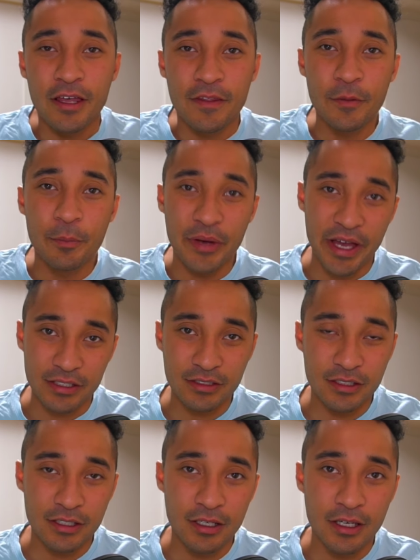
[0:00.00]
the
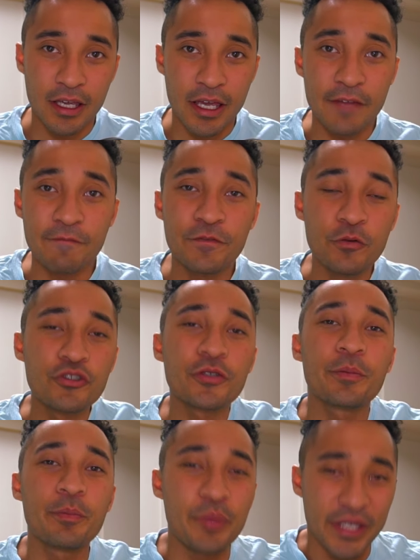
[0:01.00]
best and
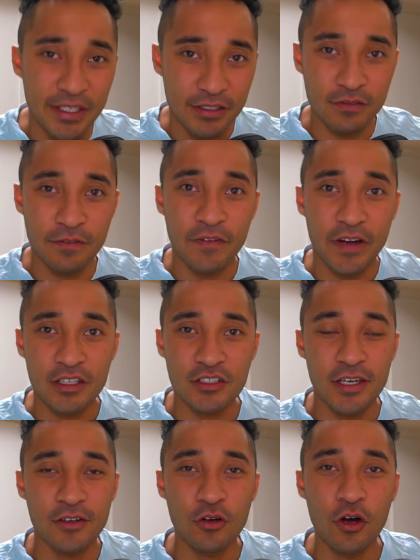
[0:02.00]
future biggest fight
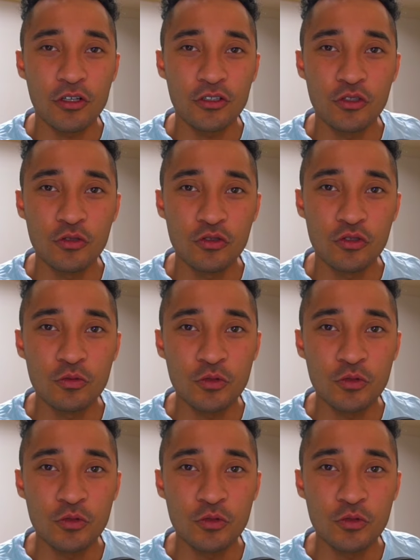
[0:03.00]
channel on YouTube.